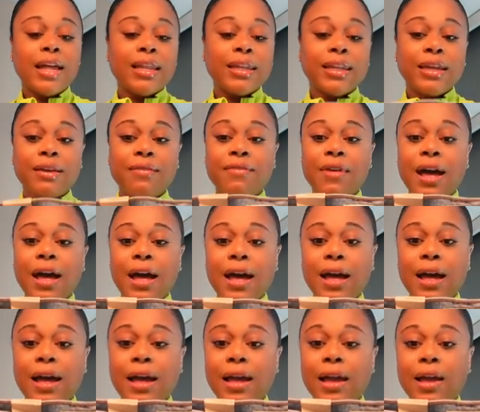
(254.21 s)

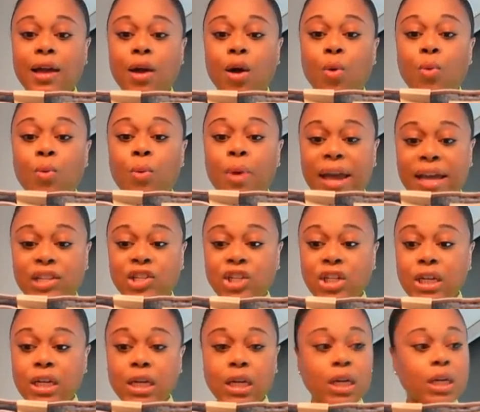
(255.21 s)
Levi
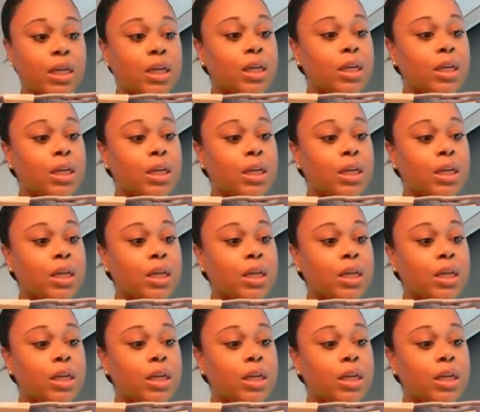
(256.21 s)
Wedgie,